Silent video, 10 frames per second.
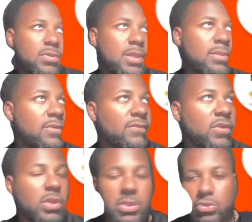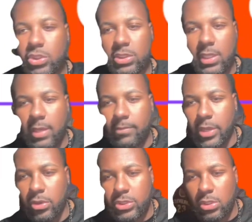I feel like they're just a lot
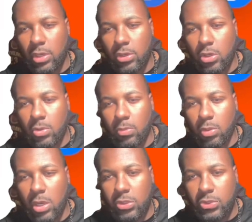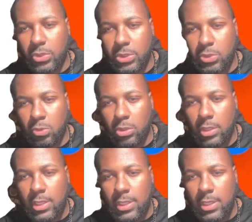better. So I'll go with the Broncos on this one.